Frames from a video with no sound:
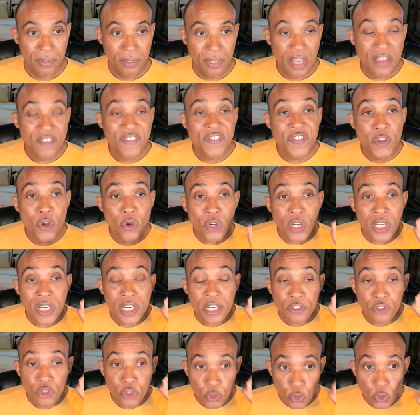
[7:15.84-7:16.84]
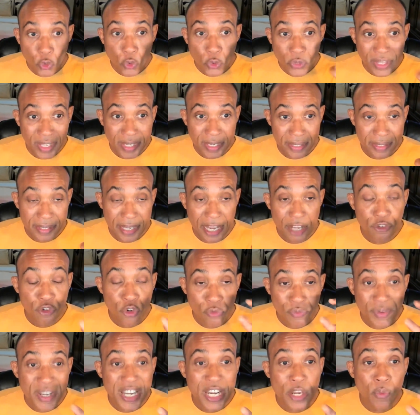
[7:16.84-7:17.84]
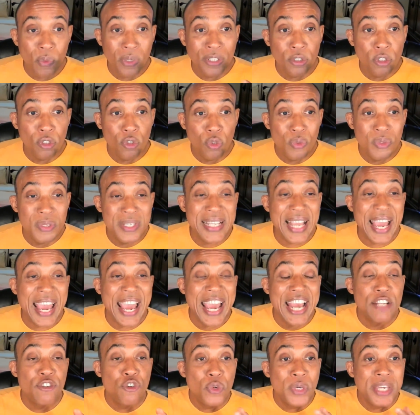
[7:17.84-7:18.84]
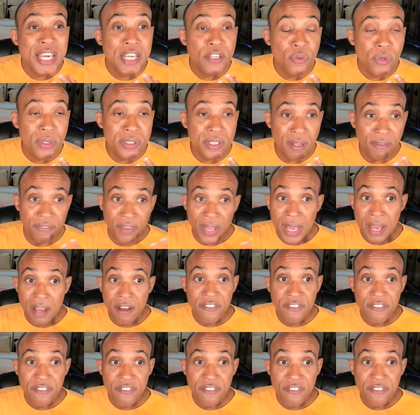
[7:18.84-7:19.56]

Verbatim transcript: If you're going to do this and you really want to do this, educate yourself.